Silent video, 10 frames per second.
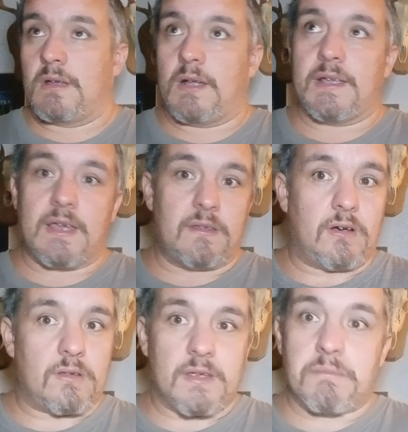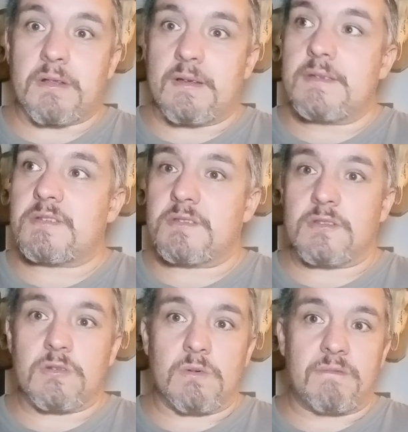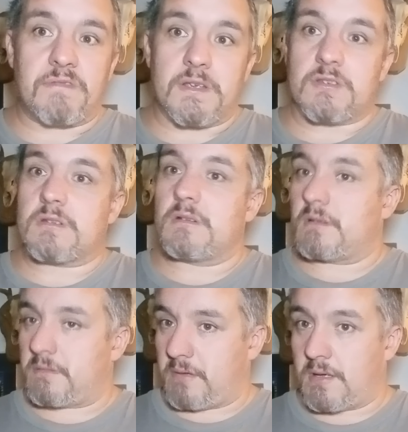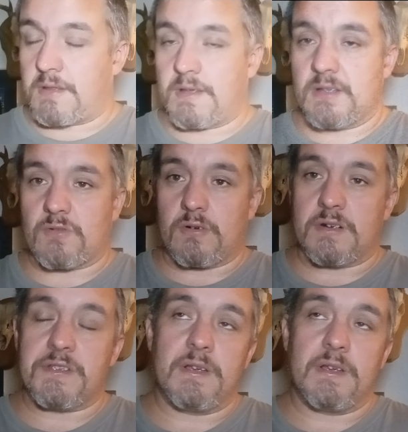Again, all the places that you would fish a lot of these lures,